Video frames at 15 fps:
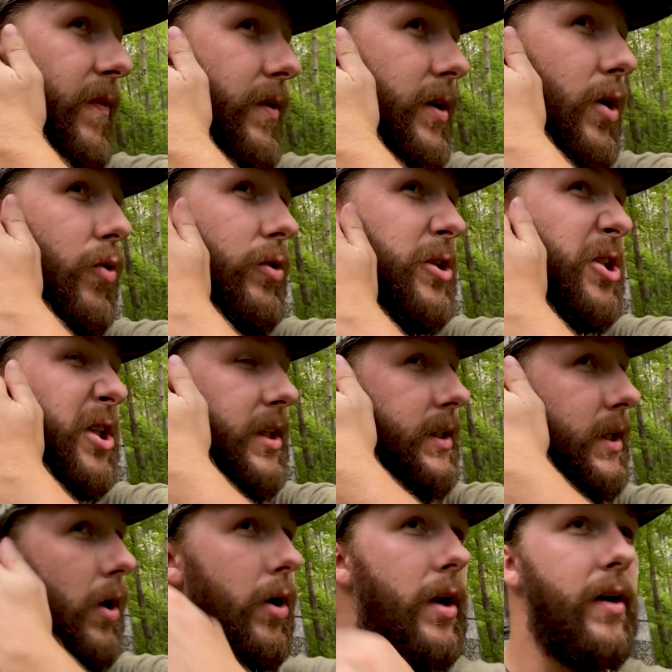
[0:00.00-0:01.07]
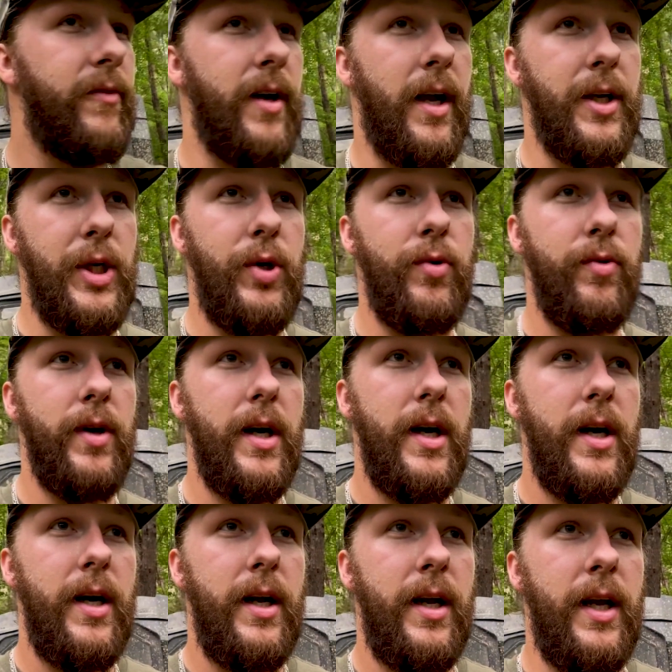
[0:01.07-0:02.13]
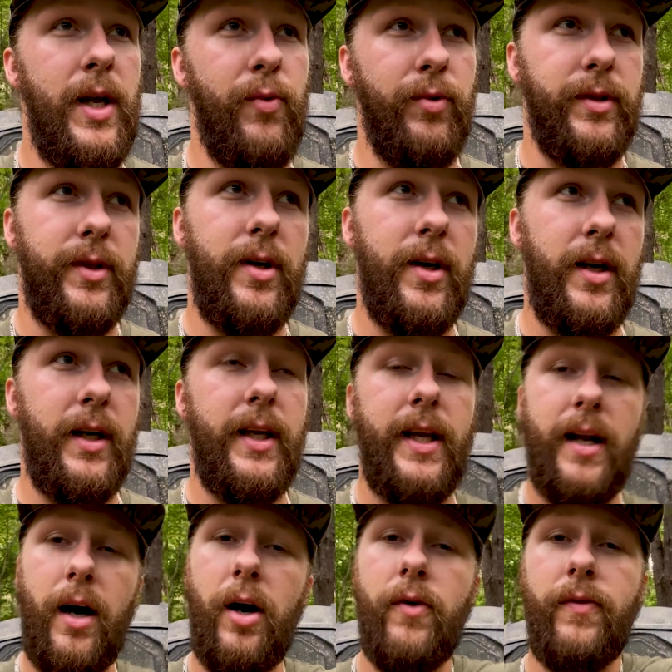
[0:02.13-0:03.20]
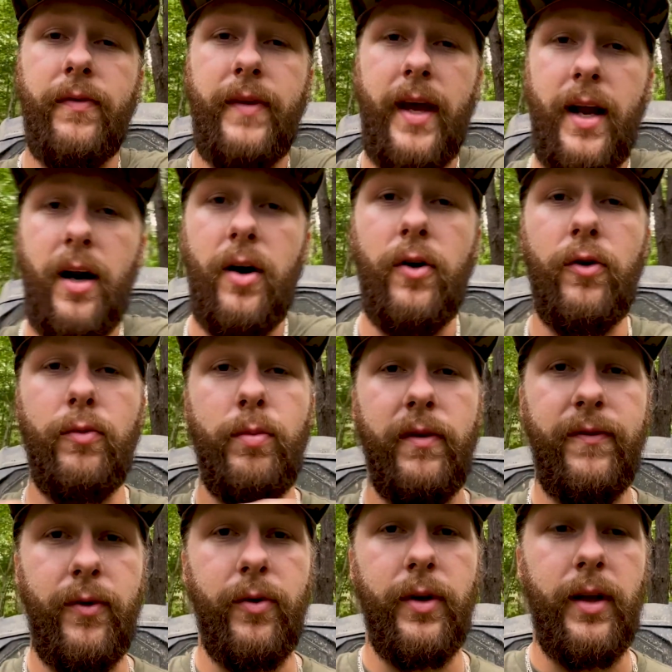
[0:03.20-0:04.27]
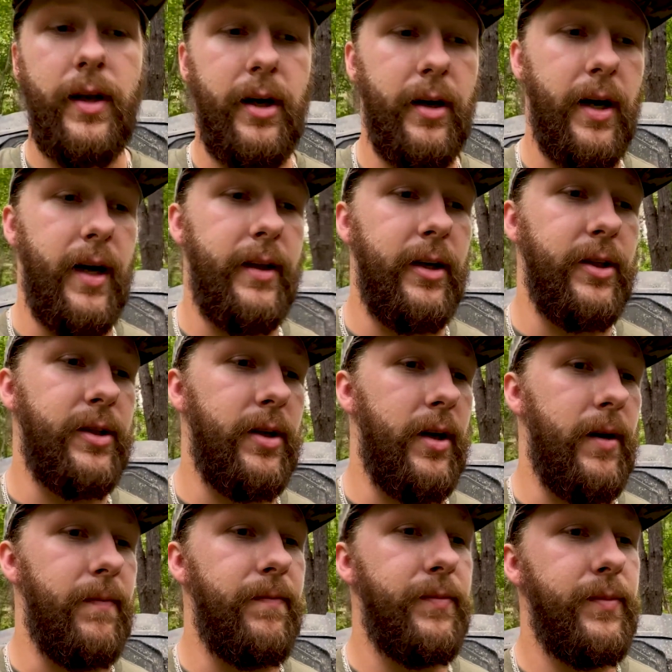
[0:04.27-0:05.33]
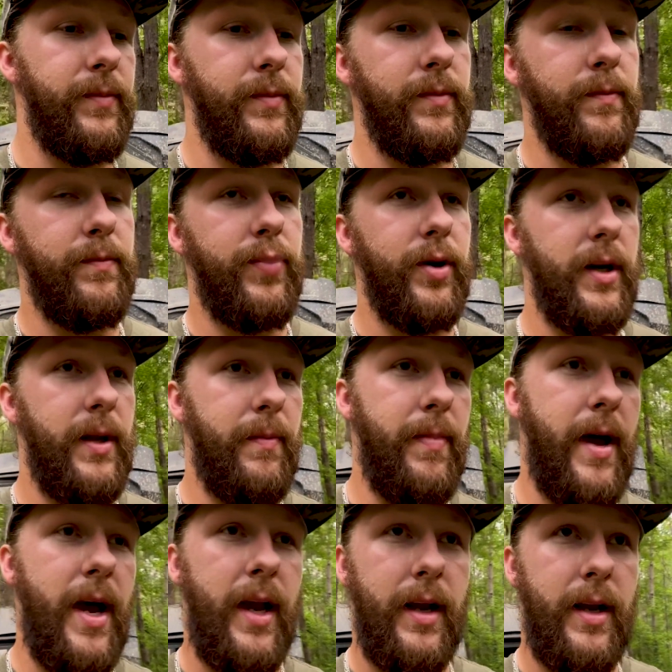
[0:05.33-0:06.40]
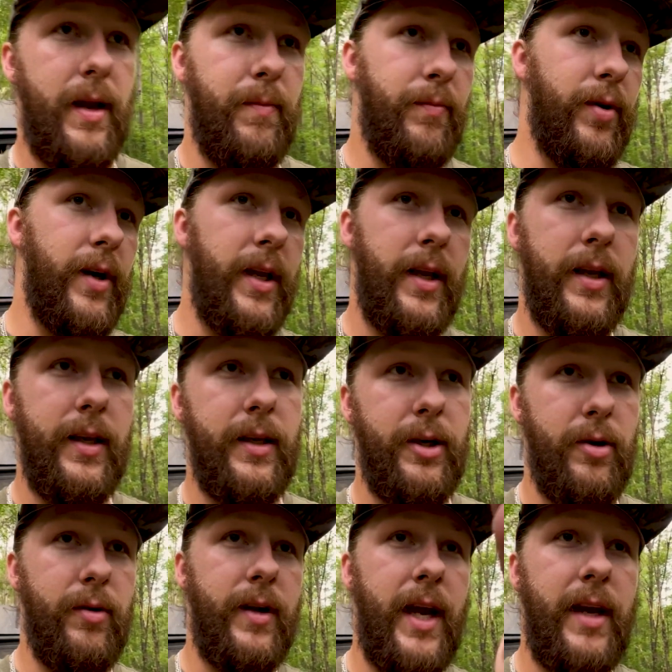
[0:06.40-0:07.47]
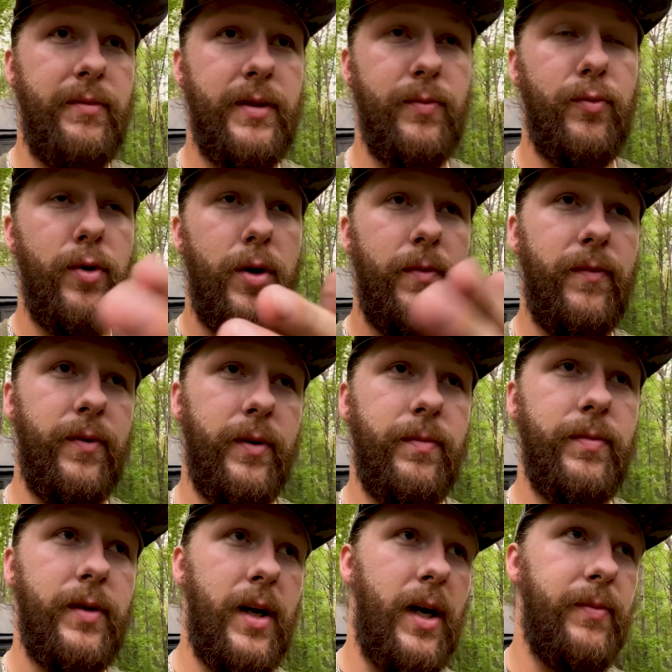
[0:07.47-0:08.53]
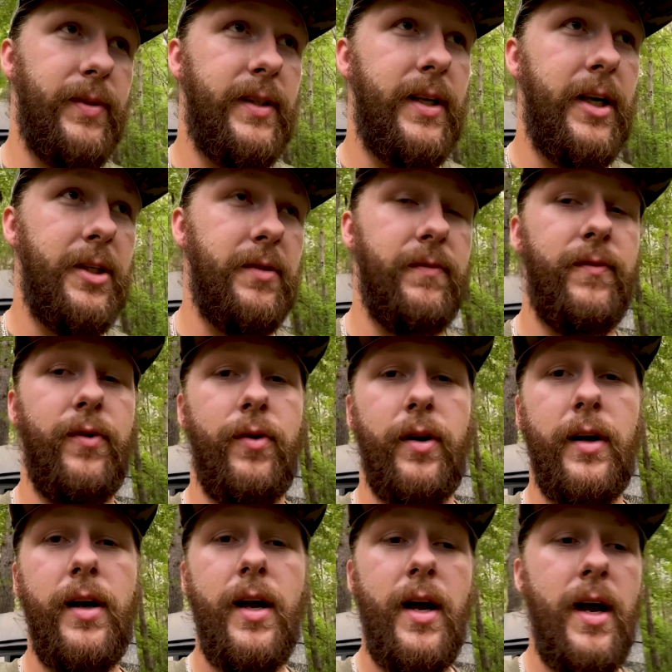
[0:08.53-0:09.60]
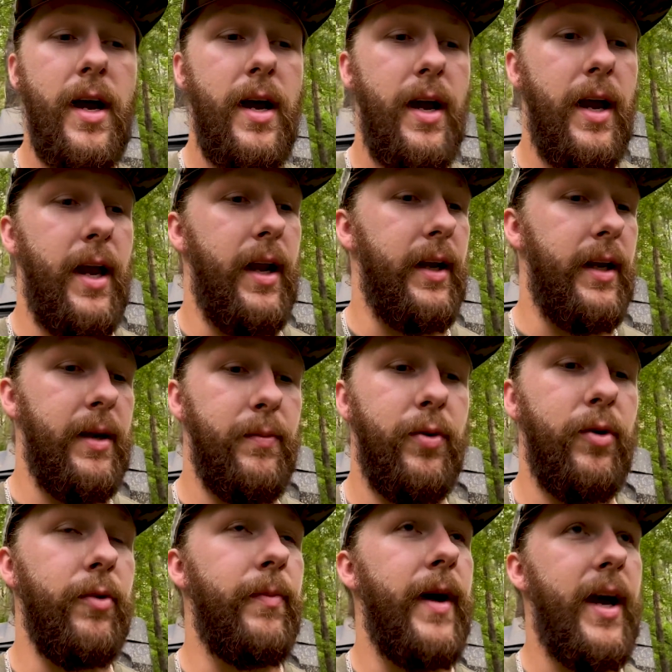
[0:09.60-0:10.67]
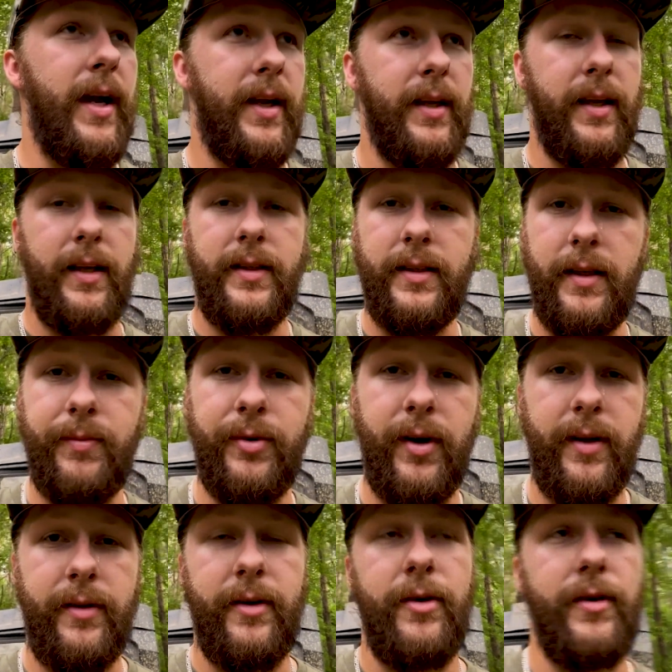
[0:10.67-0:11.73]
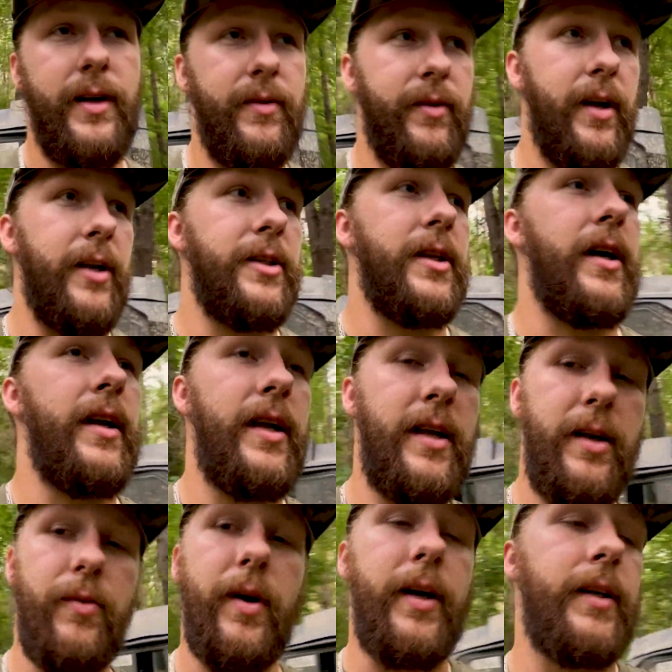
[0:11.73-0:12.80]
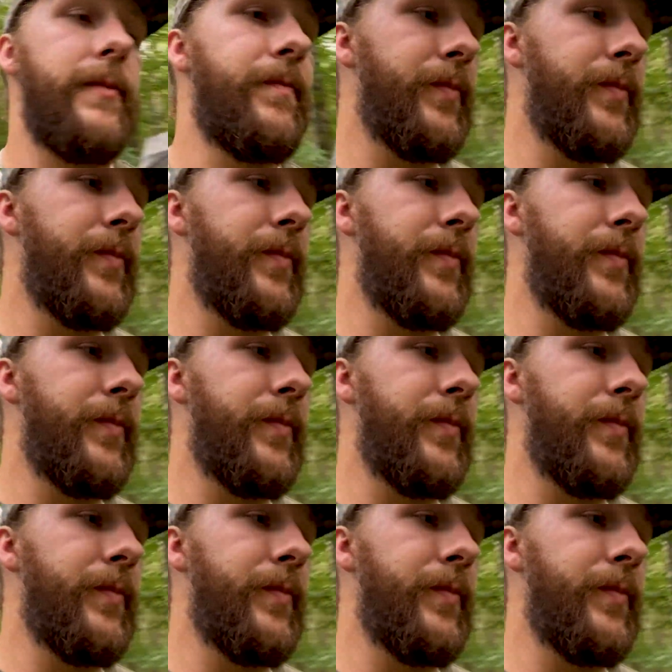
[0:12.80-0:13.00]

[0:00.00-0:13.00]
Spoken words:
going just slow enough till I knew it was gonna get off of that hole before the deer got there. So I put it back and gave some room for compensation for it, and I get pulled back and they slipped right through and never got a shot. Anyways,